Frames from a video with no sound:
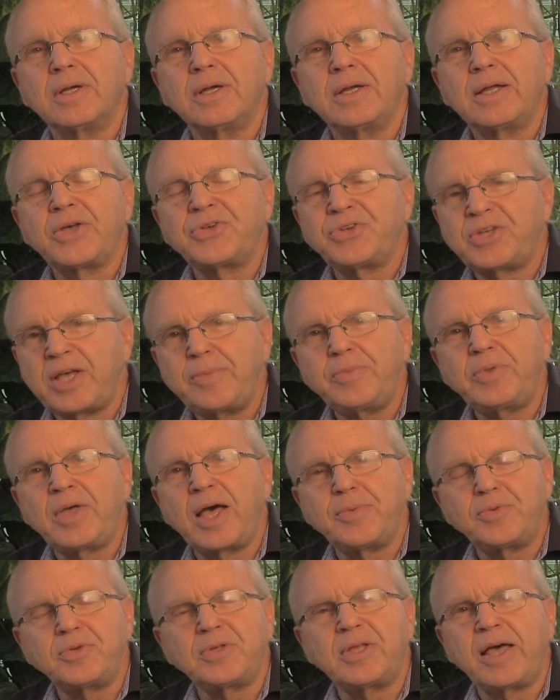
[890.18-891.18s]
Now,
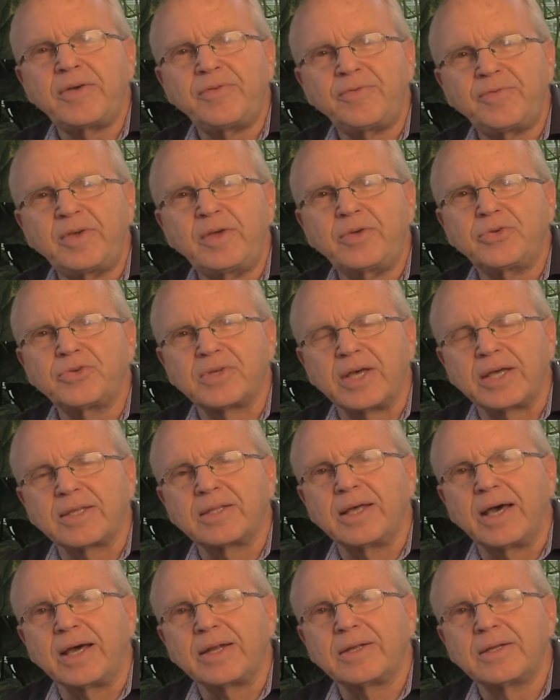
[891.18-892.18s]
sometimes life feels like
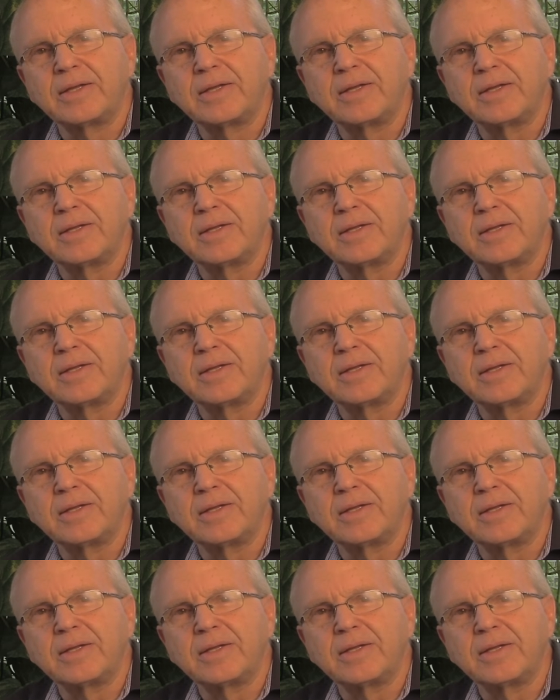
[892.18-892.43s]
that.